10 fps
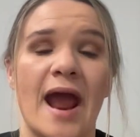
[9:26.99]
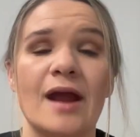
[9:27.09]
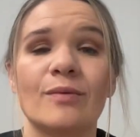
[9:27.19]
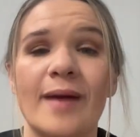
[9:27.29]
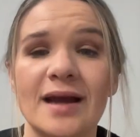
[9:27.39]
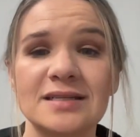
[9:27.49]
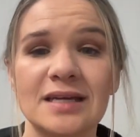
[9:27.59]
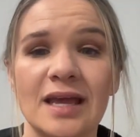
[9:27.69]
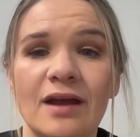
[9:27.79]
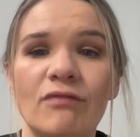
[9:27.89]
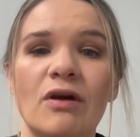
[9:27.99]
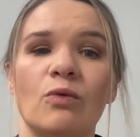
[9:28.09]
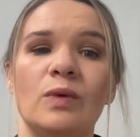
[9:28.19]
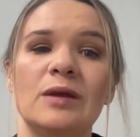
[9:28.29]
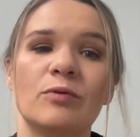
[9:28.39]
chiropractic care
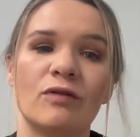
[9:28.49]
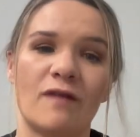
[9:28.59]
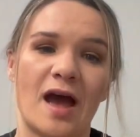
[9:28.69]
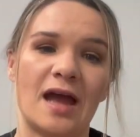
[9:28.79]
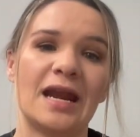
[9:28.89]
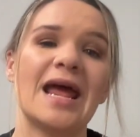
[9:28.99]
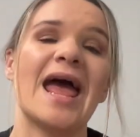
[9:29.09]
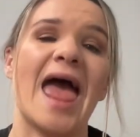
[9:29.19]
that we provide